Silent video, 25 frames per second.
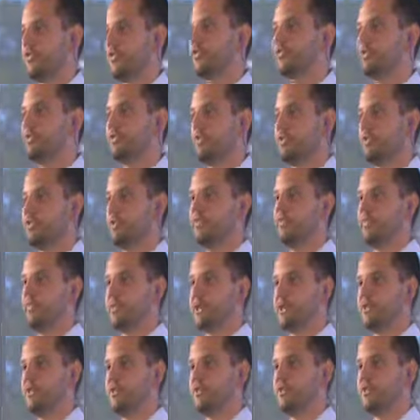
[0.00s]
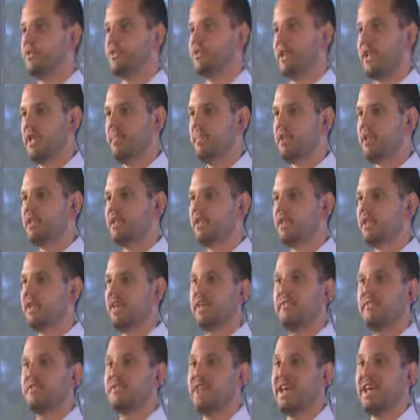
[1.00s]
and visit these patients. So they basically
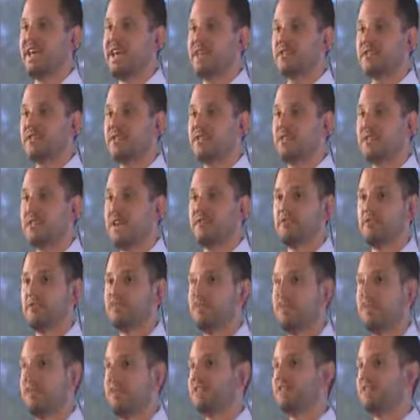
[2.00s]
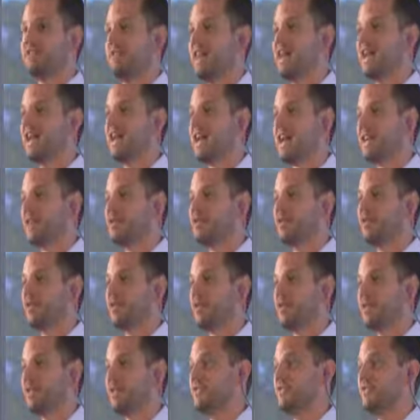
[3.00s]
give us access to everybody that's in that
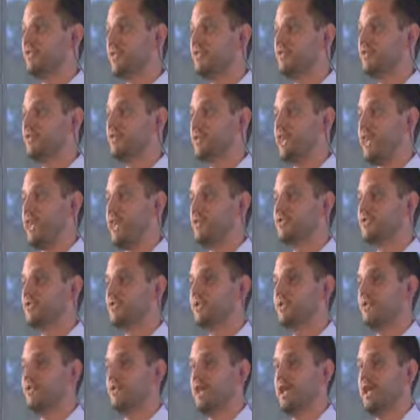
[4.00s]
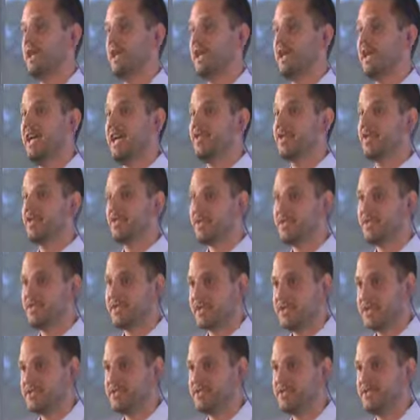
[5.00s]
hospital that's going through cancer. And the
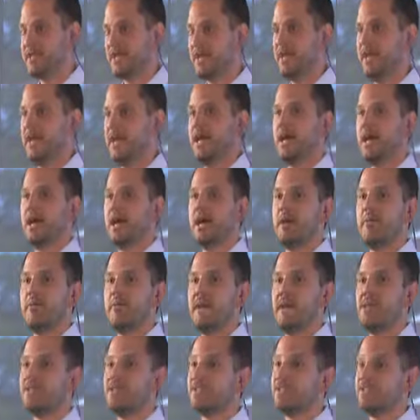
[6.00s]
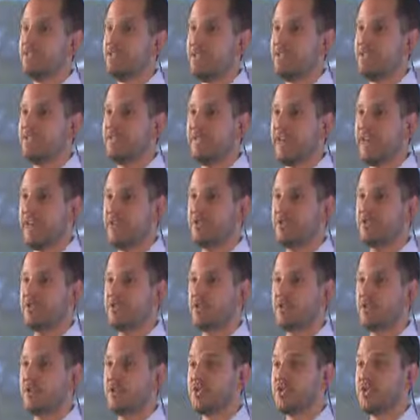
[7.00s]
reason is uh, patient satisfaction
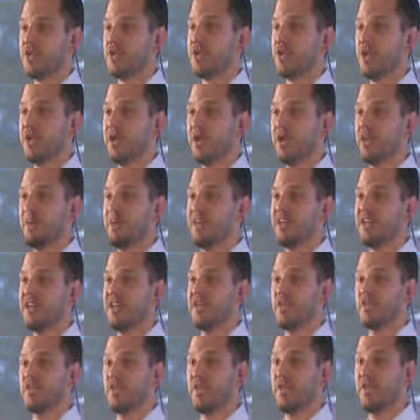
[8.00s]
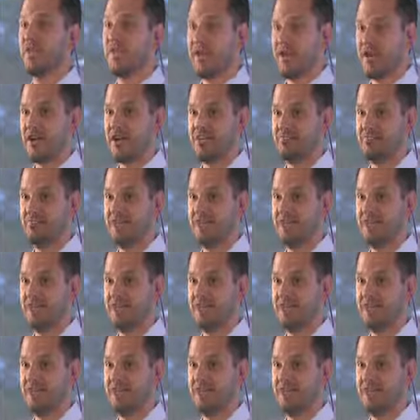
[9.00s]
scores are going up because we're there